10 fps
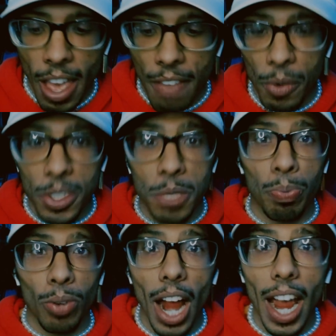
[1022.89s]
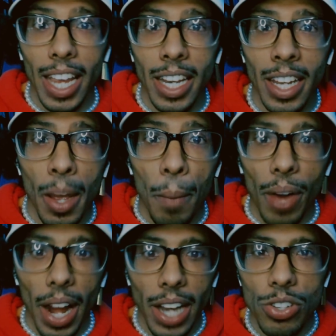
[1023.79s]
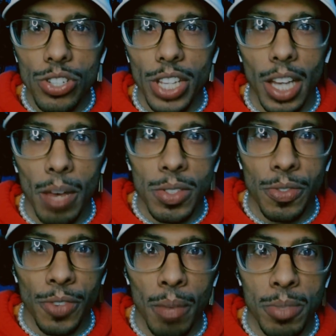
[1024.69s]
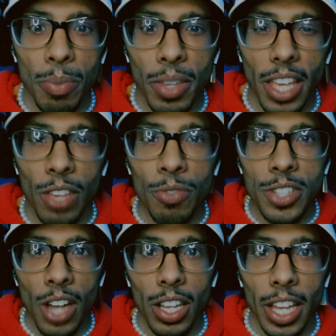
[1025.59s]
If it was pride, pride usually comes from something that you've done.